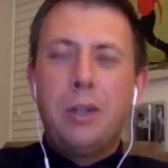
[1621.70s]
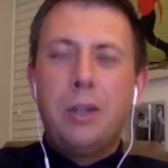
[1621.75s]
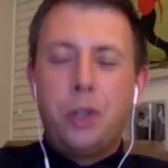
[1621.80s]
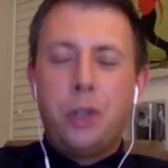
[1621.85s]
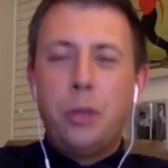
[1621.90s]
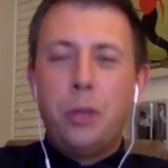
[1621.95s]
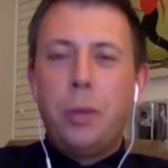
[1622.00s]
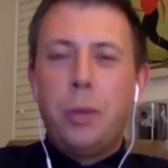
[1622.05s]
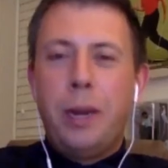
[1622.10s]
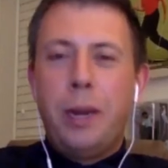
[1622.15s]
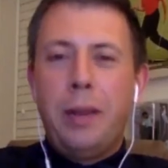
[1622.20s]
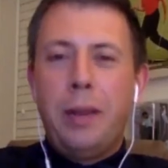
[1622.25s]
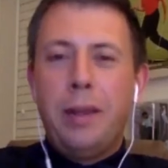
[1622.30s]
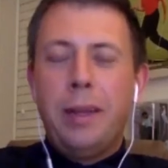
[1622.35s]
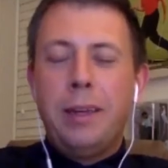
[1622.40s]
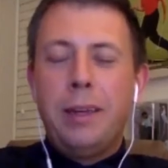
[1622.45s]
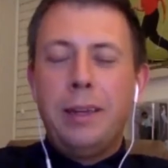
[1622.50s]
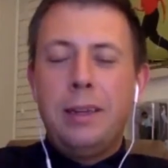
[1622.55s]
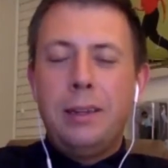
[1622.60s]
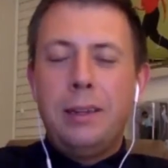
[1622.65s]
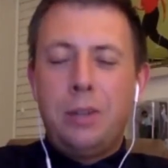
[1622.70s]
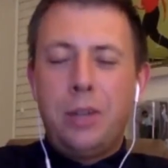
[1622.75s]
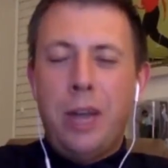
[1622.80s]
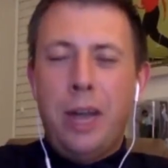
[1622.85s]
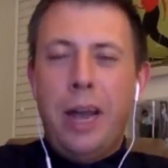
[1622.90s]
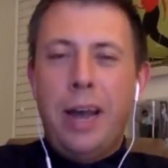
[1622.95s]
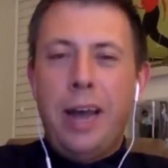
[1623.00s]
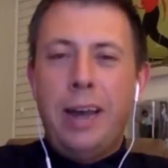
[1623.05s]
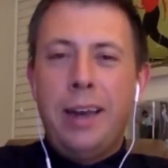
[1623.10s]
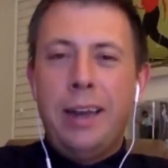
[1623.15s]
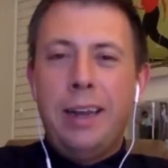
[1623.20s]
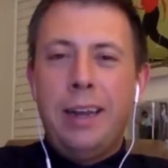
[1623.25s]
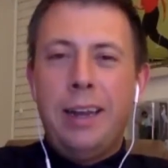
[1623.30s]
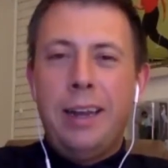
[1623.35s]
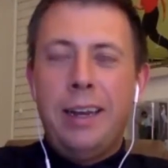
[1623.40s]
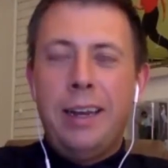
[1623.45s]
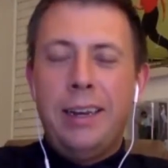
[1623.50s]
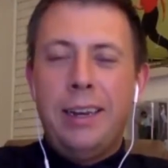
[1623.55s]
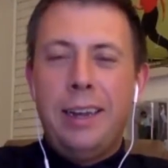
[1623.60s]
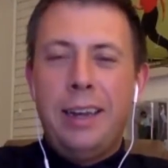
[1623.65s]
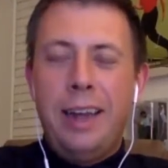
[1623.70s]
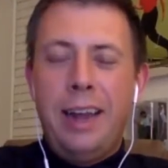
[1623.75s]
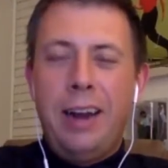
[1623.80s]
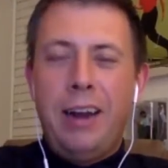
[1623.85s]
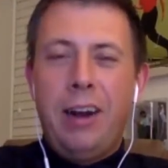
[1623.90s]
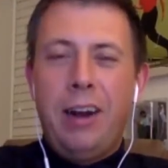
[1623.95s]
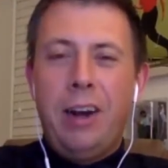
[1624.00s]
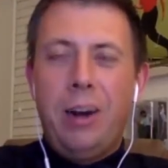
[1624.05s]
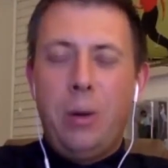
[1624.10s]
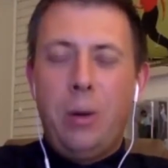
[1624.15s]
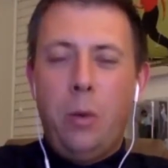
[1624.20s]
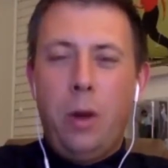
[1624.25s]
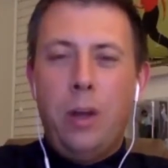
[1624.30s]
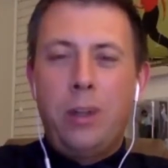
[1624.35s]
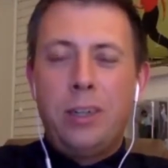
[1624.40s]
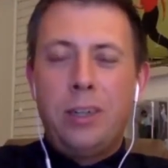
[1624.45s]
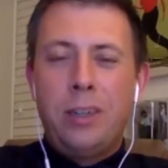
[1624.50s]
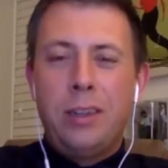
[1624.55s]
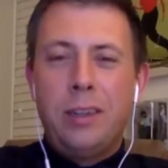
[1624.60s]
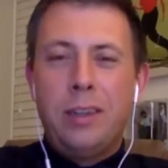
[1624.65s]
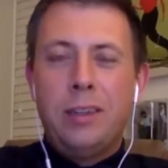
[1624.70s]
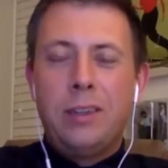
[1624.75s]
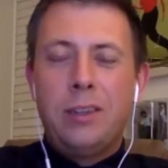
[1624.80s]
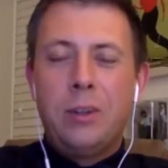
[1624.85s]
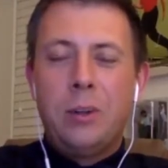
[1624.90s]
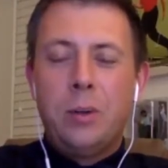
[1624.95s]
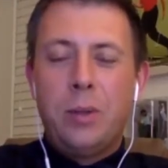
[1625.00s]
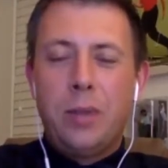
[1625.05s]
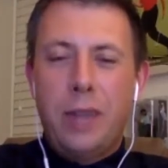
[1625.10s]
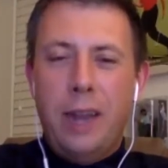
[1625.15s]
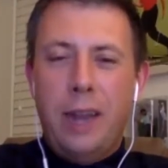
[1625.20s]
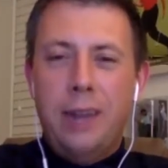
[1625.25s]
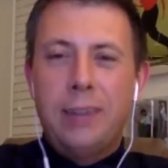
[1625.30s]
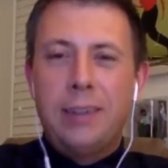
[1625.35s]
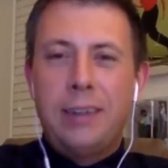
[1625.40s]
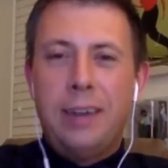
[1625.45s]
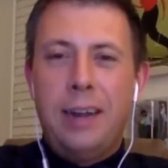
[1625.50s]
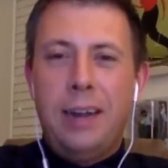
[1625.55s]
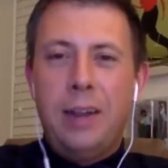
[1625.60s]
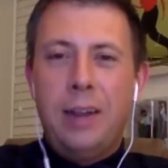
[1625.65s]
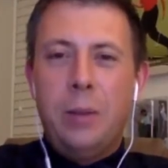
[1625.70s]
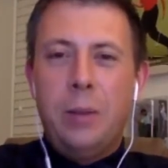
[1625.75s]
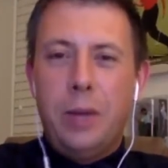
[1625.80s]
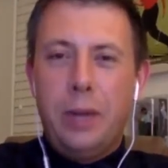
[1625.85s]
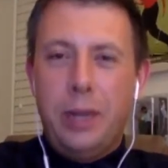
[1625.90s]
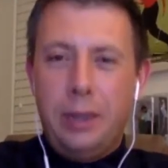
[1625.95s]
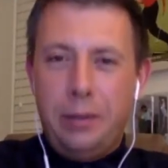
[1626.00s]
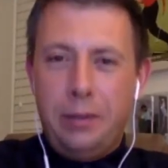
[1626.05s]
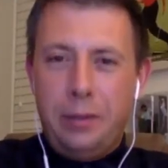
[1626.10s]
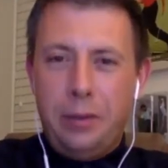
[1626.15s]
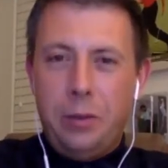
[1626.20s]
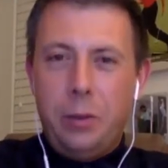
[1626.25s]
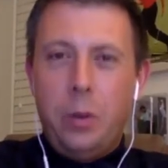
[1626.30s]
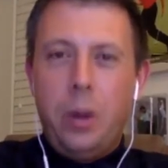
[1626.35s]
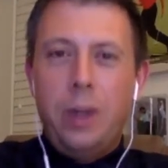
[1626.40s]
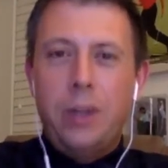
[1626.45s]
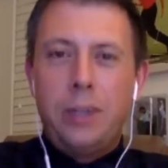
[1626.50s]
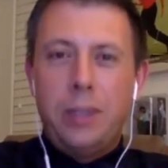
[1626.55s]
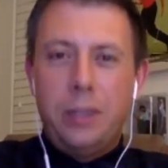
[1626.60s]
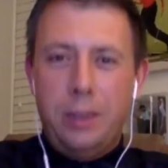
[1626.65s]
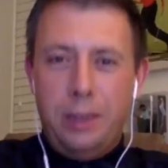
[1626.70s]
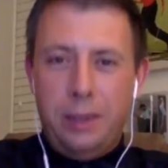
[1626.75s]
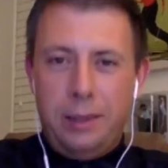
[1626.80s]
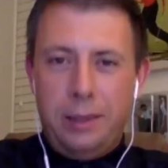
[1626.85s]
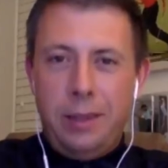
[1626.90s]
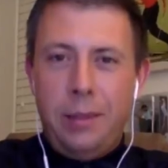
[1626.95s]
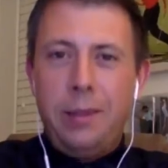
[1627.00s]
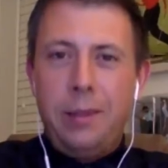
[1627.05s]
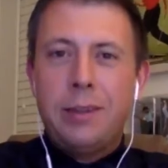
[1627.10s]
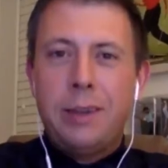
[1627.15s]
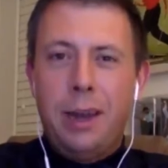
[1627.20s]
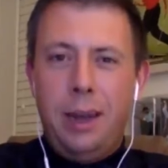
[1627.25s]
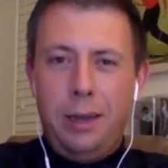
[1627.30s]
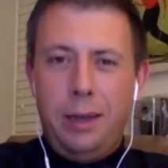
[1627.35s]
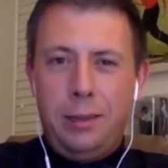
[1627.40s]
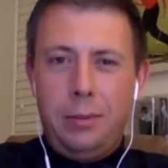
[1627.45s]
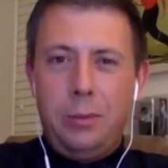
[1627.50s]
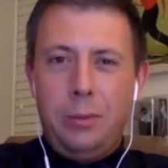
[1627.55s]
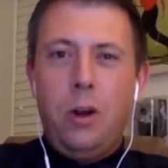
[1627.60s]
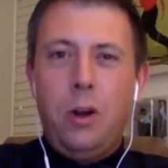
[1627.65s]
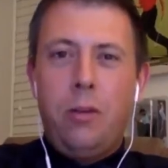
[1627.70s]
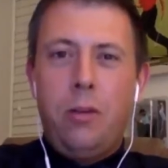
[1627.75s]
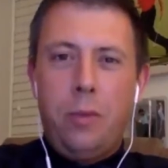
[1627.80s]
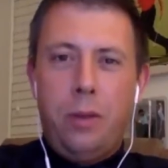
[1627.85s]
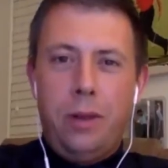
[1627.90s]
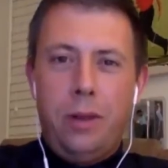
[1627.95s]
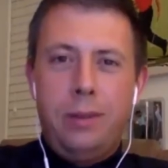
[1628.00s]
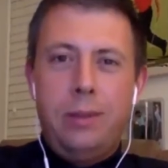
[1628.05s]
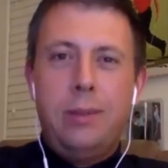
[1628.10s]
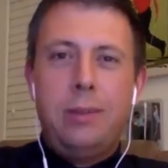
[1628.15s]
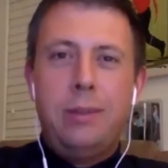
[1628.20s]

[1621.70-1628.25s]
assuming that Chad and Harry are watching this. So the guys at Callaway, if you're watching this, send this guy some golf balls.